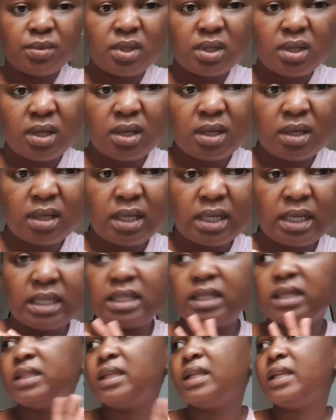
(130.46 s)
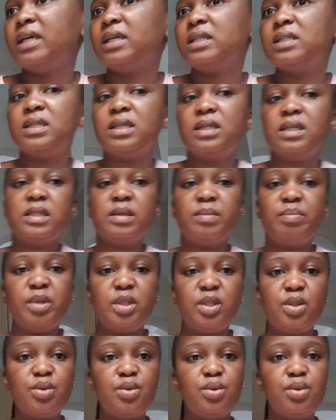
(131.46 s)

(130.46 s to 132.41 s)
I think the lighting is a bit